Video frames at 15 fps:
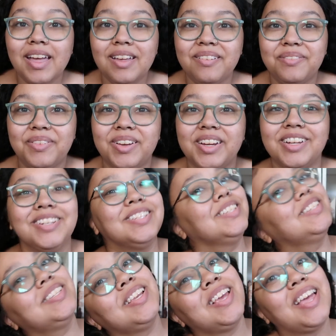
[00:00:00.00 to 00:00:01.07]
Hey
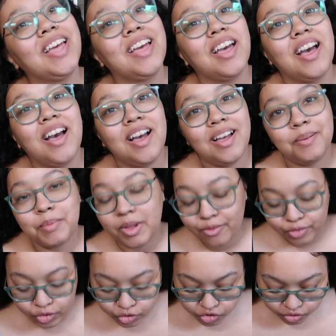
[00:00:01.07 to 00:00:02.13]
friends,
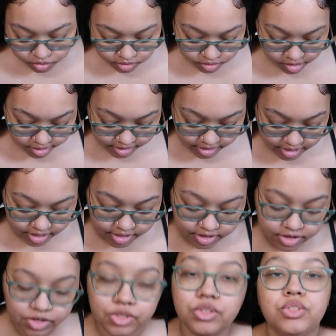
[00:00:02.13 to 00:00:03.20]
Future Alana
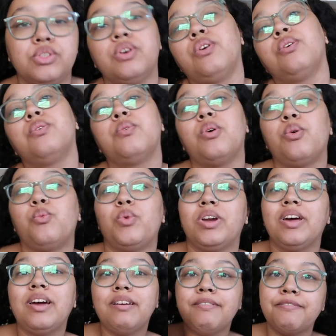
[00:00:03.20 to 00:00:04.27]
here. So when
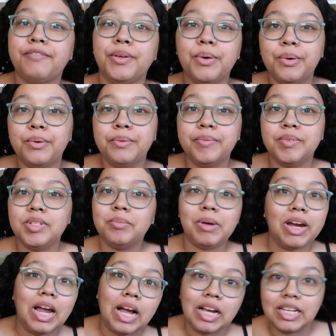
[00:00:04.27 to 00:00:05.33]
I filmed
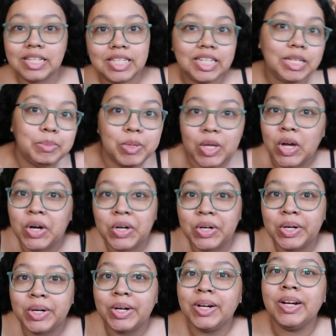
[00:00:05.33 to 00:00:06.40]
my August
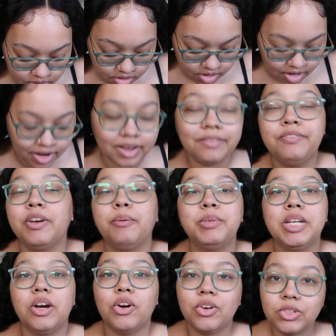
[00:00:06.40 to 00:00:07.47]
TBR, I filmed
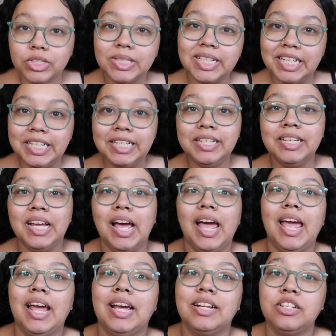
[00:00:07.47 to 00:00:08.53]
it early,
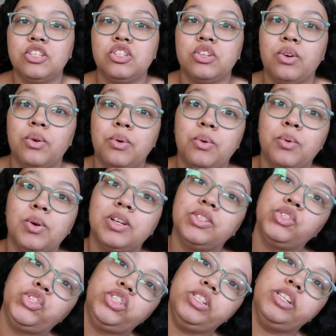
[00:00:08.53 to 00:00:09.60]
and so
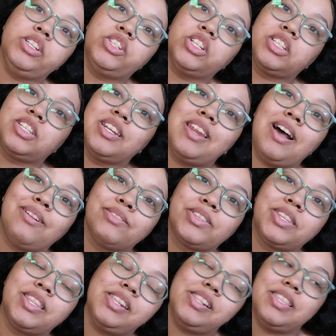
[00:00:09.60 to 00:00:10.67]
G just
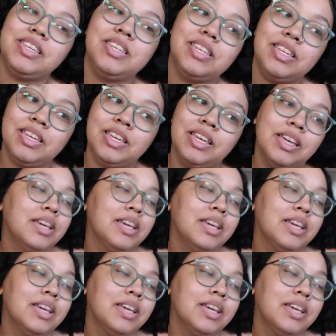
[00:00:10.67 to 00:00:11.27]
announced the